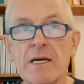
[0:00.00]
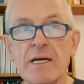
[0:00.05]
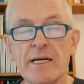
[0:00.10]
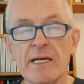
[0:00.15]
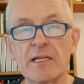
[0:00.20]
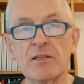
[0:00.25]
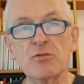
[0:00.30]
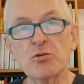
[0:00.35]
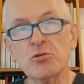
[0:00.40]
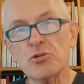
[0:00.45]

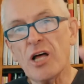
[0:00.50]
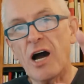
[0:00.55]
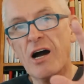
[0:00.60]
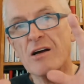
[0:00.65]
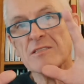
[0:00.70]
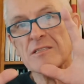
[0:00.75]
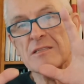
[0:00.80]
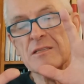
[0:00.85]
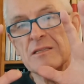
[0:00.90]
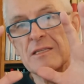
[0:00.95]
In
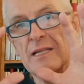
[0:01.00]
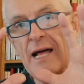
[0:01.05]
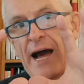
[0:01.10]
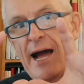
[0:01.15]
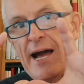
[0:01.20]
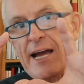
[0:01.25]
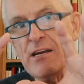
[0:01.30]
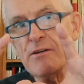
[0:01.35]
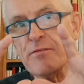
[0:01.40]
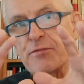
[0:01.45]

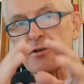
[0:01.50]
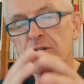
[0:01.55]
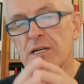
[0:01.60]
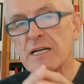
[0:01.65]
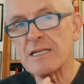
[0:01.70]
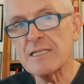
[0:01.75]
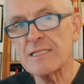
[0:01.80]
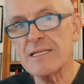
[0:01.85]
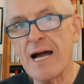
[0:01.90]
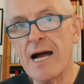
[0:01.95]
2009, for
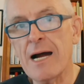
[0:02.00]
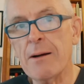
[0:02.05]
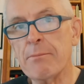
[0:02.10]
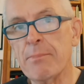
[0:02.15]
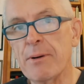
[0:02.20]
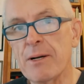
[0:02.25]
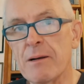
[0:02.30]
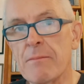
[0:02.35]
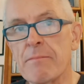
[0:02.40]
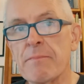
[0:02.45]

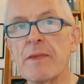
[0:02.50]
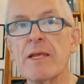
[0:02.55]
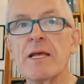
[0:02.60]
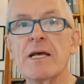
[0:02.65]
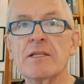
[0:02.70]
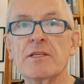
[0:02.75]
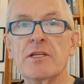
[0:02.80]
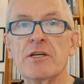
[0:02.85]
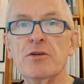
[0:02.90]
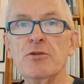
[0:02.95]
example,
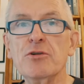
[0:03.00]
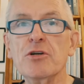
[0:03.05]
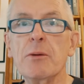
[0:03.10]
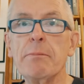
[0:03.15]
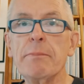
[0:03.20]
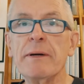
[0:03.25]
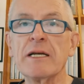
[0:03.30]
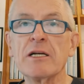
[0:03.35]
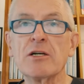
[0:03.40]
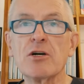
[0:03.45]
the
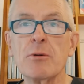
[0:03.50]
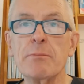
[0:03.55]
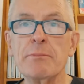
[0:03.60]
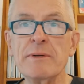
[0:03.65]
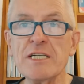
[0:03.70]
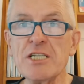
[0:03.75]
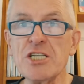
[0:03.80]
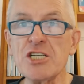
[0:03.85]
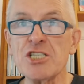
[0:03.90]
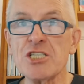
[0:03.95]
European
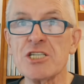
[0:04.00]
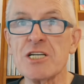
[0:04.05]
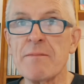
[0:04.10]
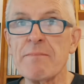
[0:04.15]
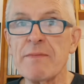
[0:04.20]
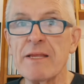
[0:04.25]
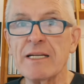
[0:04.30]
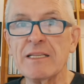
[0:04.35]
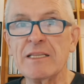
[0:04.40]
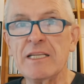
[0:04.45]
Commission
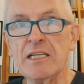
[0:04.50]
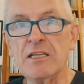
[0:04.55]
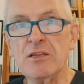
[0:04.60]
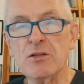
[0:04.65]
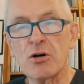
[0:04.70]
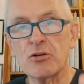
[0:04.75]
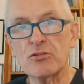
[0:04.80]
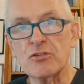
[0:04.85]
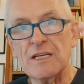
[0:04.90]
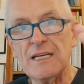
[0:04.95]
did
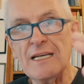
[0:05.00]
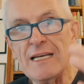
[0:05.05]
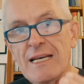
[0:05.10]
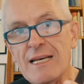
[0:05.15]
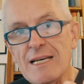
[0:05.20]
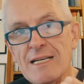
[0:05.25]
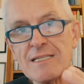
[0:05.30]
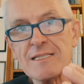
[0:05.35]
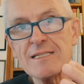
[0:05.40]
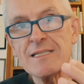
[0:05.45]
not
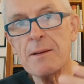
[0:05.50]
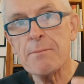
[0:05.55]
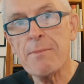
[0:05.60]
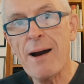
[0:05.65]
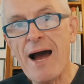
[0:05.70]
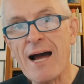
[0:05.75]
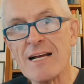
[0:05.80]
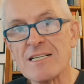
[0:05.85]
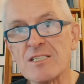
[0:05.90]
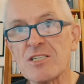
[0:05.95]
ease the
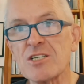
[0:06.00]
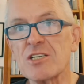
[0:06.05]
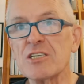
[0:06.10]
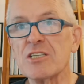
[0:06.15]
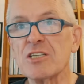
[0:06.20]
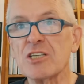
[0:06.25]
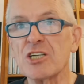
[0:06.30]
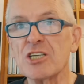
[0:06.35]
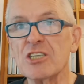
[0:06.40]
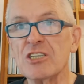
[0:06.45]

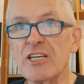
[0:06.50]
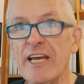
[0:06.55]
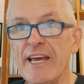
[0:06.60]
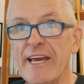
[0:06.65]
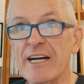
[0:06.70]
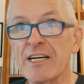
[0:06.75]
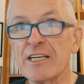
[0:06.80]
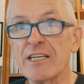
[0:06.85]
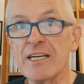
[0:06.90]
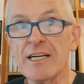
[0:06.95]
Maastricht
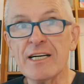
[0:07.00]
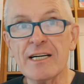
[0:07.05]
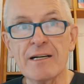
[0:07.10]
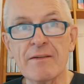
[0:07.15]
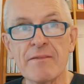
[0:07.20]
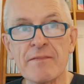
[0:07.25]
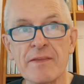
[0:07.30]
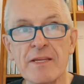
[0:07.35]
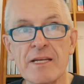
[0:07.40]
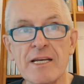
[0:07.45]
criteria,
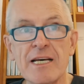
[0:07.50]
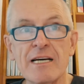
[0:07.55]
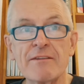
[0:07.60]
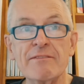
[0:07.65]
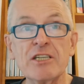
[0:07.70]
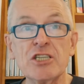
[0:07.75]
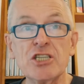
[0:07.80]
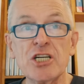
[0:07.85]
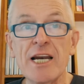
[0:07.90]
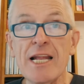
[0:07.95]

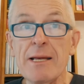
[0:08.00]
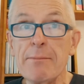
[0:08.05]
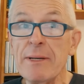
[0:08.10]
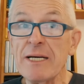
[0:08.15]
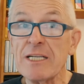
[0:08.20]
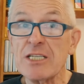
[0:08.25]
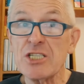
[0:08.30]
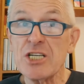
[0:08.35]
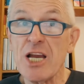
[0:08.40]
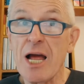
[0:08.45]
which
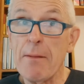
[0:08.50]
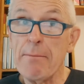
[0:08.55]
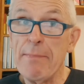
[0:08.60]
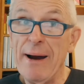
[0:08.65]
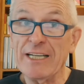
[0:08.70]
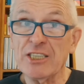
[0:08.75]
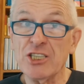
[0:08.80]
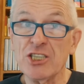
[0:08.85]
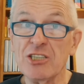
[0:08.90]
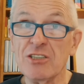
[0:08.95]
limit
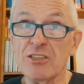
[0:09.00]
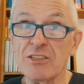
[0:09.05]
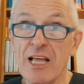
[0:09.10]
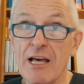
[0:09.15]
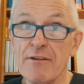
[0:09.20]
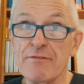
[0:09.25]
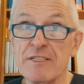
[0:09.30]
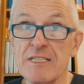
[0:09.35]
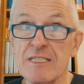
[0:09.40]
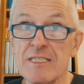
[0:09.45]
budget
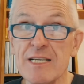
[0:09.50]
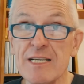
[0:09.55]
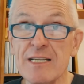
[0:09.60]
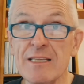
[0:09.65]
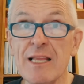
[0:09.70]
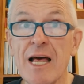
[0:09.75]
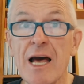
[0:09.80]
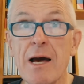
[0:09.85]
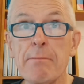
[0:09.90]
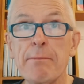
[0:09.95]

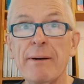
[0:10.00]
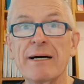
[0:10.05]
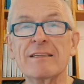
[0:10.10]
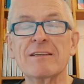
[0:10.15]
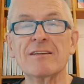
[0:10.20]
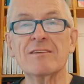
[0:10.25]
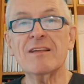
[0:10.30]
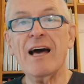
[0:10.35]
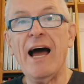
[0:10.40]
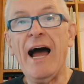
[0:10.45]
deficit,
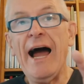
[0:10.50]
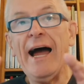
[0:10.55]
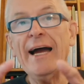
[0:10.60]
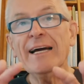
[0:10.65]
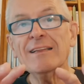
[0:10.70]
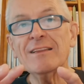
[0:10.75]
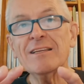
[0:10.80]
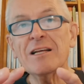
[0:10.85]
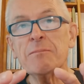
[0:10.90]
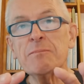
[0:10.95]
but
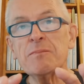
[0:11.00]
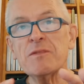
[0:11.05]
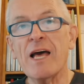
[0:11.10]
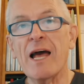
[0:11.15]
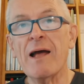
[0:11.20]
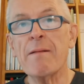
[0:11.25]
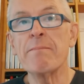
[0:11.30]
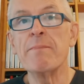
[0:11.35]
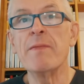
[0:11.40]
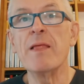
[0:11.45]
tightened
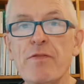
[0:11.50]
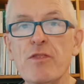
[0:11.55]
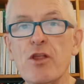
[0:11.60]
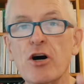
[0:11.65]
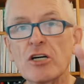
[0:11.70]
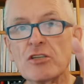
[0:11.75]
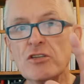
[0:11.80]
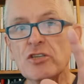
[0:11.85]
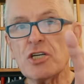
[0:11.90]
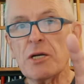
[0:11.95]
them,
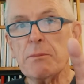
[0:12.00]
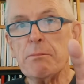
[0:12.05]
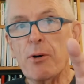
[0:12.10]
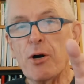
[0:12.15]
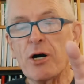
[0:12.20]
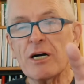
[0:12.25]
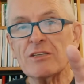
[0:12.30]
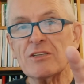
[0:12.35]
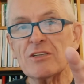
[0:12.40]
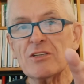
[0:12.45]
not
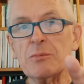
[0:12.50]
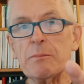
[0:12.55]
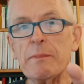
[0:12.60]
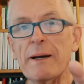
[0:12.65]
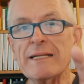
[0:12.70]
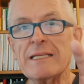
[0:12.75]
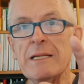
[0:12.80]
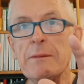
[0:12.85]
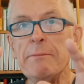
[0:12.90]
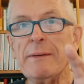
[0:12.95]
reported
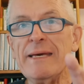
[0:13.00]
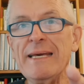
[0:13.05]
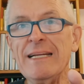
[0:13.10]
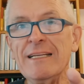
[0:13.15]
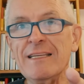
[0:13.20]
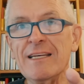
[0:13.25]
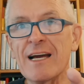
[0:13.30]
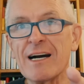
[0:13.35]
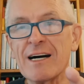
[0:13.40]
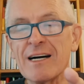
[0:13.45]
by the
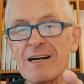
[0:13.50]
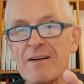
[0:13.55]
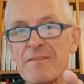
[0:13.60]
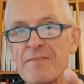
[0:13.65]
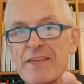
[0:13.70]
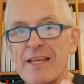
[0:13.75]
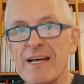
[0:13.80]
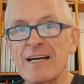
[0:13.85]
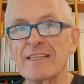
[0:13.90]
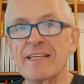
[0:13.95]
media.
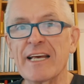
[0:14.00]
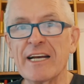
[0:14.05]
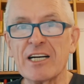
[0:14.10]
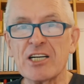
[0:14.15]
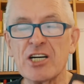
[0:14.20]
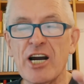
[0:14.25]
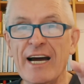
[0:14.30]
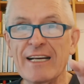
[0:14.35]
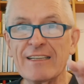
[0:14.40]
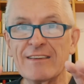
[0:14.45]
The
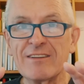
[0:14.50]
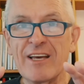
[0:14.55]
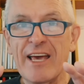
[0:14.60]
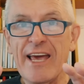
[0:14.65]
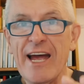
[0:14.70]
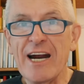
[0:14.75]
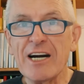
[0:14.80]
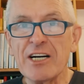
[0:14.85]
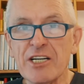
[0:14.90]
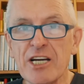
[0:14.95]

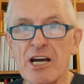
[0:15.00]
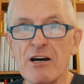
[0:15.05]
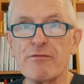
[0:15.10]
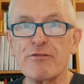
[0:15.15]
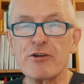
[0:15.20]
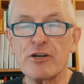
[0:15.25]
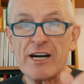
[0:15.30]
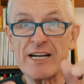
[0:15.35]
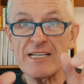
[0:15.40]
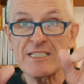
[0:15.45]
criteria
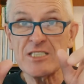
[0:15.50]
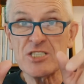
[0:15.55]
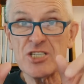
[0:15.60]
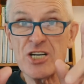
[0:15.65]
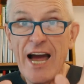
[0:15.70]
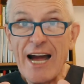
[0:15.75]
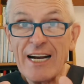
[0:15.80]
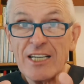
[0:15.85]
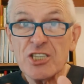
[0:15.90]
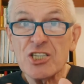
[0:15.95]
for a
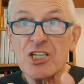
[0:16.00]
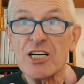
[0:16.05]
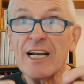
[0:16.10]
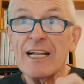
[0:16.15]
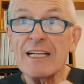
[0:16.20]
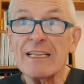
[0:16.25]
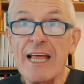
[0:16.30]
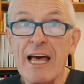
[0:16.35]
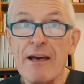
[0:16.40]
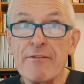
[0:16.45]

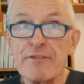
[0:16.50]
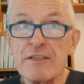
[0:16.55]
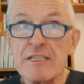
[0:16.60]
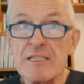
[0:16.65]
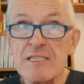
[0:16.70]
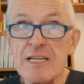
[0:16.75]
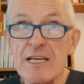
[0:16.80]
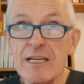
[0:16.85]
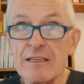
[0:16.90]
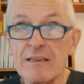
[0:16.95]
structural
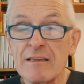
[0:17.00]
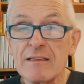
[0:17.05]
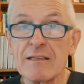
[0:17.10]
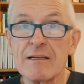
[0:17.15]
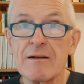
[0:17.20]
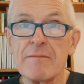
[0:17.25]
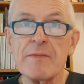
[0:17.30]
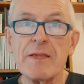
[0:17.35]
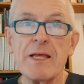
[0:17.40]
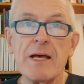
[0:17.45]
deficit
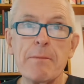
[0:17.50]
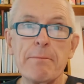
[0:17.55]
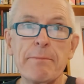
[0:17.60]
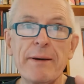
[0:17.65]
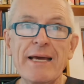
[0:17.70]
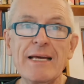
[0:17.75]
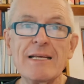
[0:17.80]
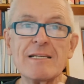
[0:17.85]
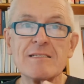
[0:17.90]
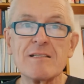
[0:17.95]

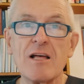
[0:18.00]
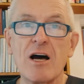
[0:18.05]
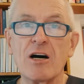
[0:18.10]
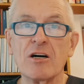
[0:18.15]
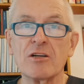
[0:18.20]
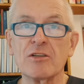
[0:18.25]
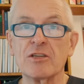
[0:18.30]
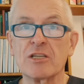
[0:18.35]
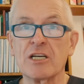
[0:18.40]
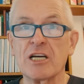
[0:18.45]
based
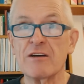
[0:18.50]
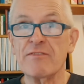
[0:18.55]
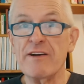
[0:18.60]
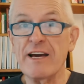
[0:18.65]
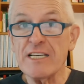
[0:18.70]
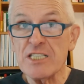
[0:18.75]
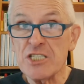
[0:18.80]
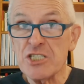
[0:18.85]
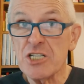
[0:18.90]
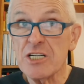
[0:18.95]
on
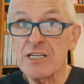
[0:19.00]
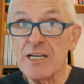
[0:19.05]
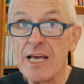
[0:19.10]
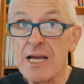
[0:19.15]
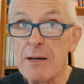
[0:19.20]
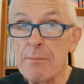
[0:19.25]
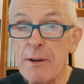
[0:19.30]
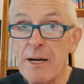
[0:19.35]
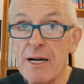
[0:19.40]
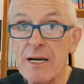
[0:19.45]

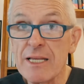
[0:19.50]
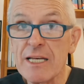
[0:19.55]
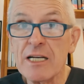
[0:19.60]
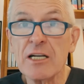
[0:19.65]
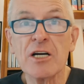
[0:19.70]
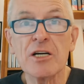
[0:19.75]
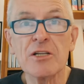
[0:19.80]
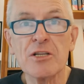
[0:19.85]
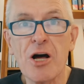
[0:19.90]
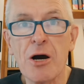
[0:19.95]
questionable
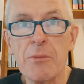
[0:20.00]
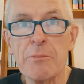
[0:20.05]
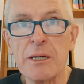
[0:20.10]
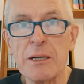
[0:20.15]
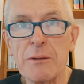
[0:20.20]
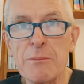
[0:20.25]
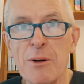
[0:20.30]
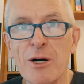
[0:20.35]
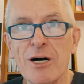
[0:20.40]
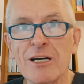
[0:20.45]

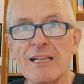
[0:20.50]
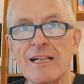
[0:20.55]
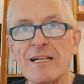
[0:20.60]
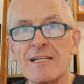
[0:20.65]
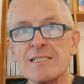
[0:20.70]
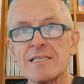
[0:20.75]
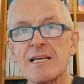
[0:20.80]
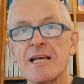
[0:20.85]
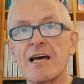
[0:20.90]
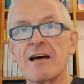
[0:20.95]
economic
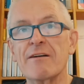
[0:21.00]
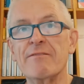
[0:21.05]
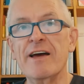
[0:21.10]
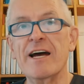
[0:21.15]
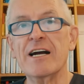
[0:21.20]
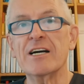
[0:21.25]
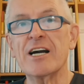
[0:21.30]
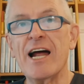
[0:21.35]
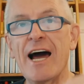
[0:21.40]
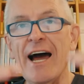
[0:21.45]
models
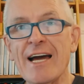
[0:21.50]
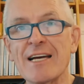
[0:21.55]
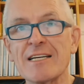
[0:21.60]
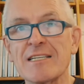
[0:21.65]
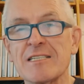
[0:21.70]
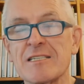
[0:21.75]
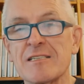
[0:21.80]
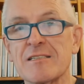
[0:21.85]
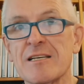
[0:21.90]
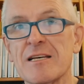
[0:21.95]
were
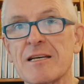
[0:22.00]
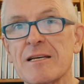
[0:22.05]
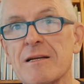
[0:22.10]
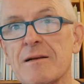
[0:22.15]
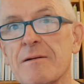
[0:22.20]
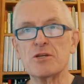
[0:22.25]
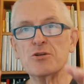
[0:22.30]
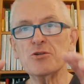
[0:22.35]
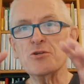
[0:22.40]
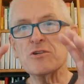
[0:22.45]
raised.
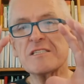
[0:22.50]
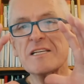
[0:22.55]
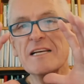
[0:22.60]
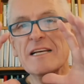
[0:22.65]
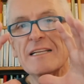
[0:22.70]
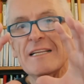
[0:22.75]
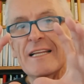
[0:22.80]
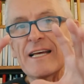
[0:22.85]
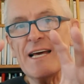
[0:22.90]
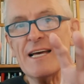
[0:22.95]

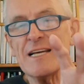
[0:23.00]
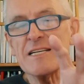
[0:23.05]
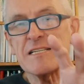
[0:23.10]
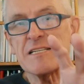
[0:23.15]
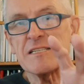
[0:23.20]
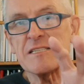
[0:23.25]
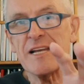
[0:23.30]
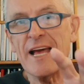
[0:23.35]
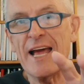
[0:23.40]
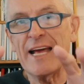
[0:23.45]
Using
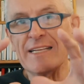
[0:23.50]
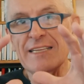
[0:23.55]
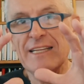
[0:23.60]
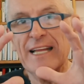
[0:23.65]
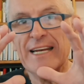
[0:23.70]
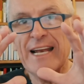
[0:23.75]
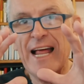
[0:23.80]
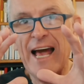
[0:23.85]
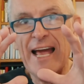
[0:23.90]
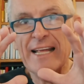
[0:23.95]
this
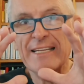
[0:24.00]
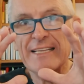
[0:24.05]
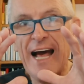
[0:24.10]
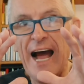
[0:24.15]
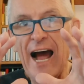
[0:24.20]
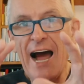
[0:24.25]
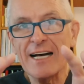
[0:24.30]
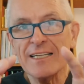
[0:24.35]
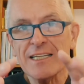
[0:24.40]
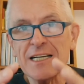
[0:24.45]
and
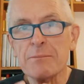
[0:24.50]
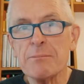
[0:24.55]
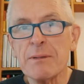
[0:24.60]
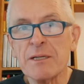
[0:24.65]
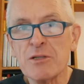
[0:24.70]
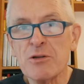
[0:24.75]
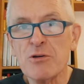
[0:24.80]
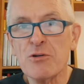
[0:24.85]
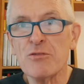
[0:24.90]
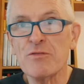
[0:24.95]
other
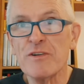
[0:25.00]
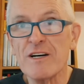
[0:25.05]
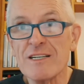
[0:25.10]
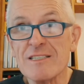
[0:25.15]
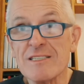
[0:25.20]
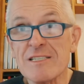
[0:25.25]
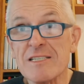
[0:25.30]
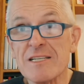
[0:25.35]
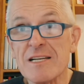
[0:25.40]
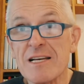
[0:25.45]

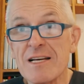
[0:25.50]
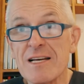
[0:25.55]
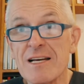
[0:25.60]
maneuvers,